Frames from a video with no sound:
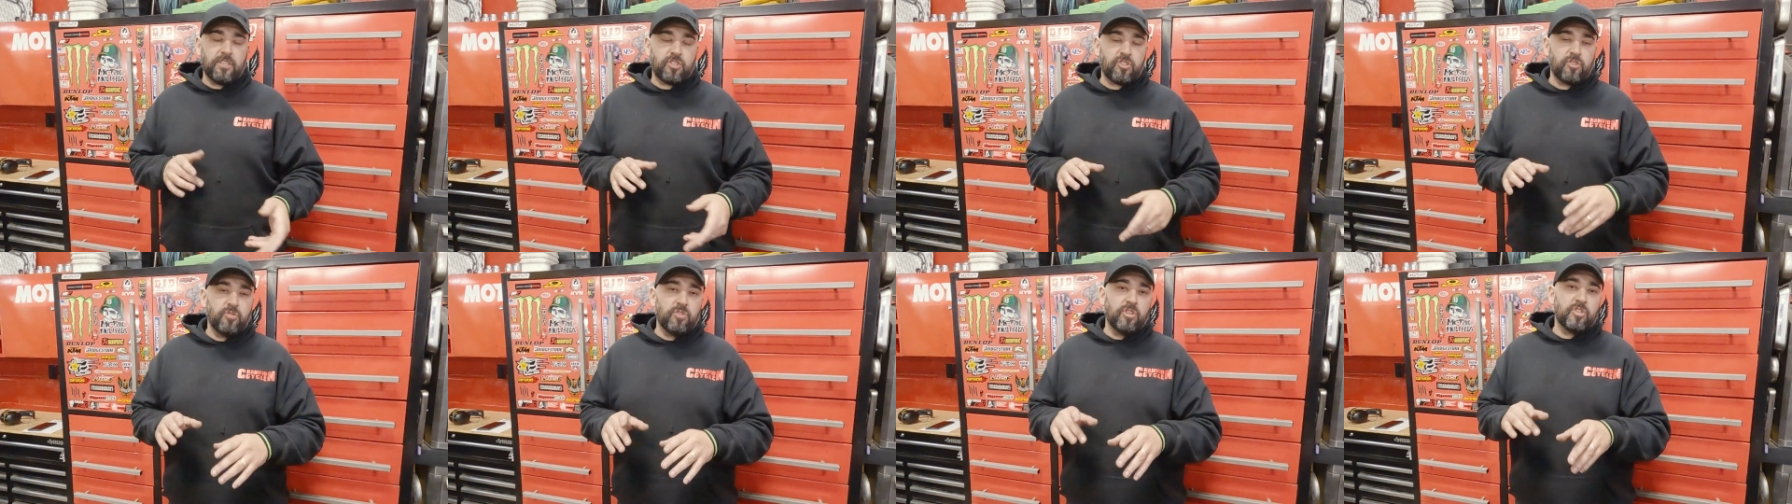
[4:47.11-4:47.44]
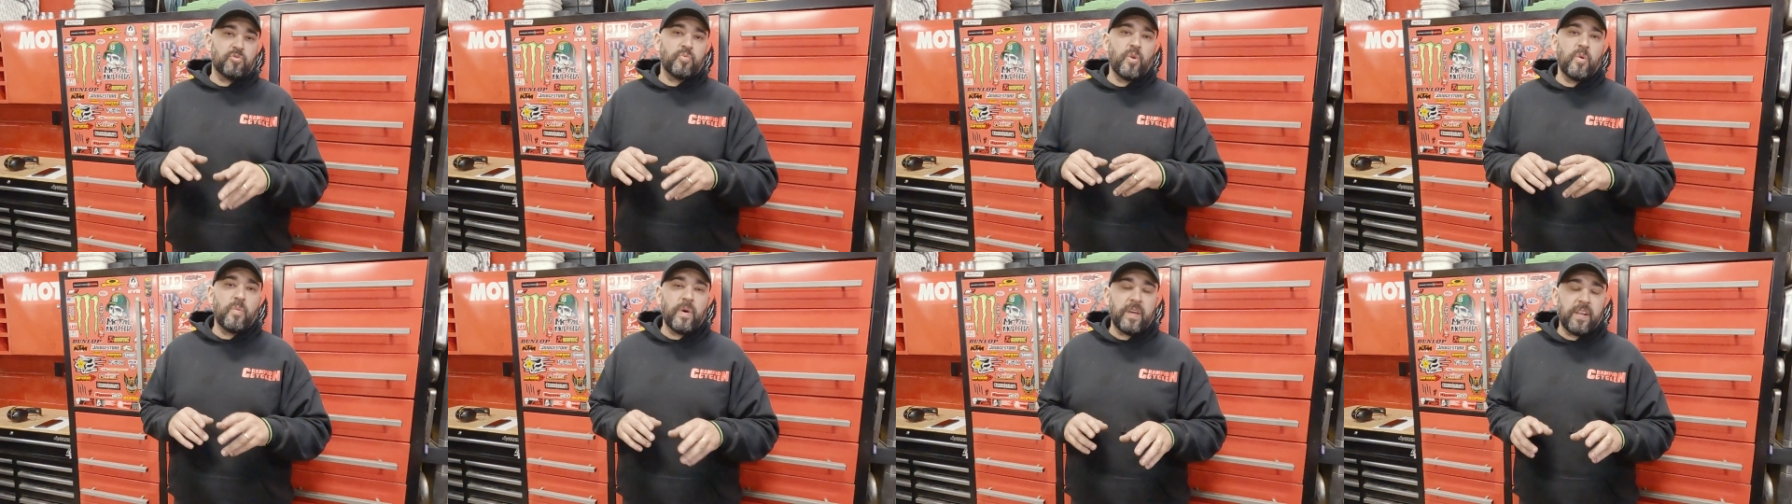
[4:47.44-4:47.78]
as soon
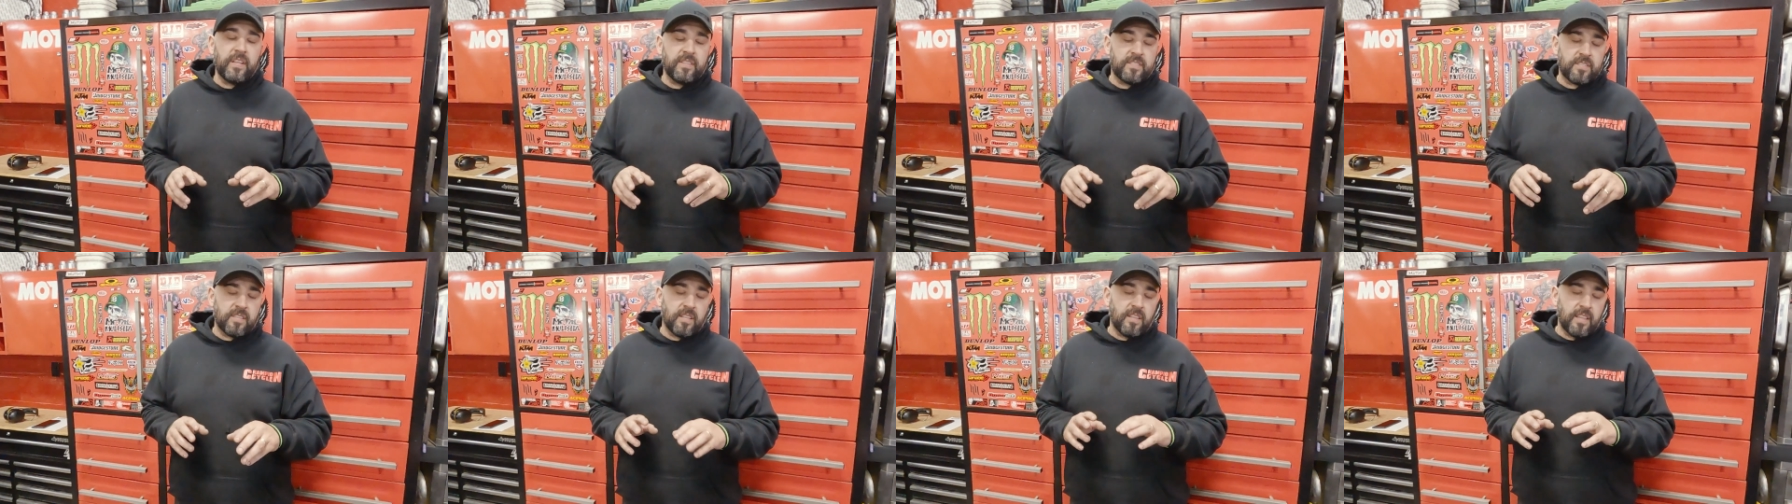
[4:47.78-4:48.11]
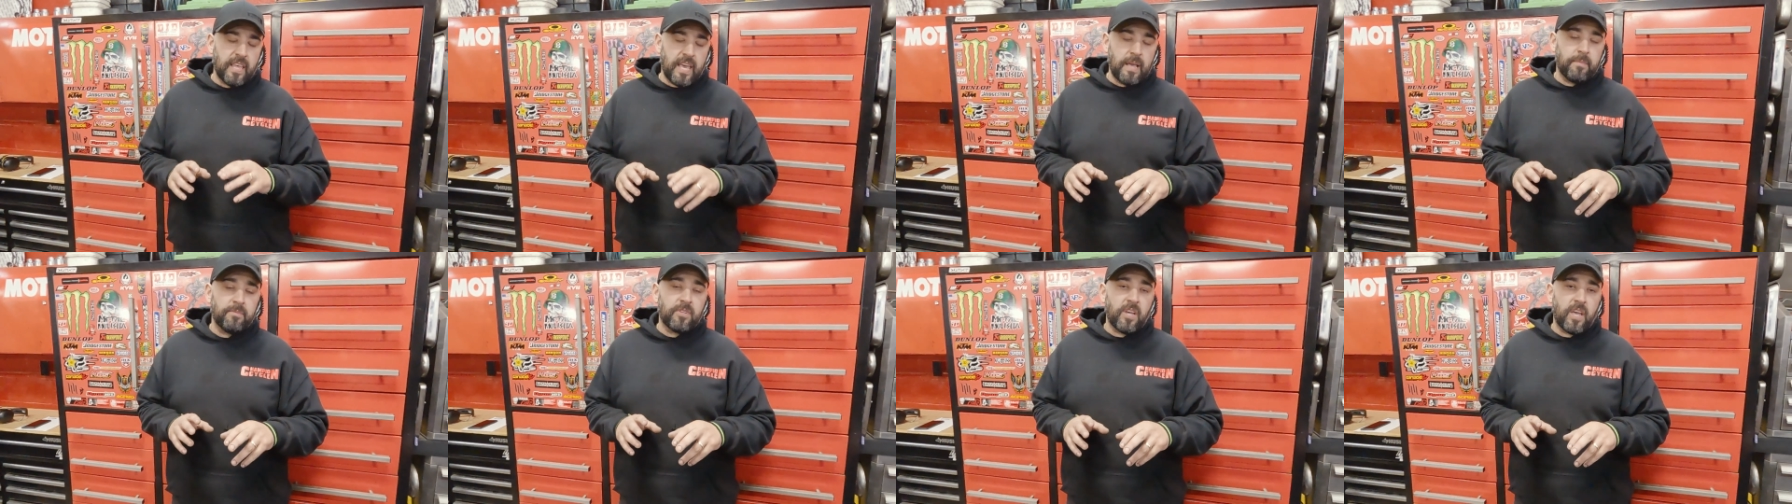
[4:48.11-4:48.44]
as we went into the
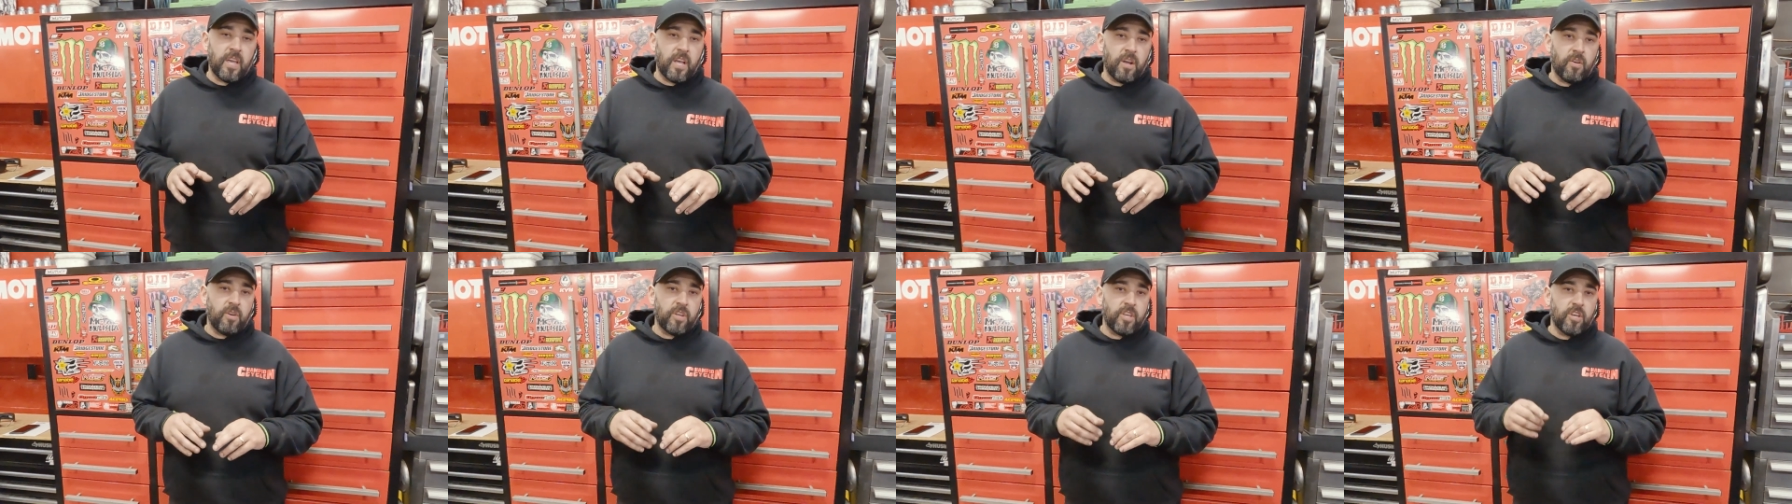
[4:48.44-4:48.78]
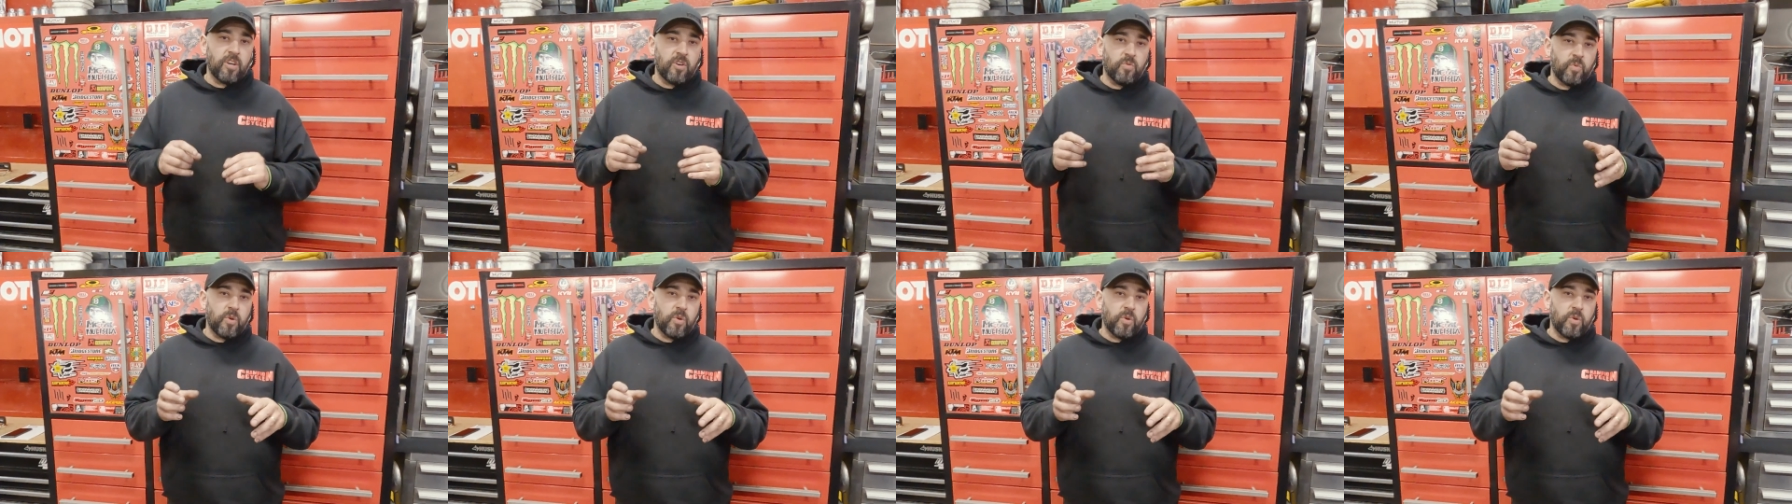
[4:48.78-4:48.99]
Lambda area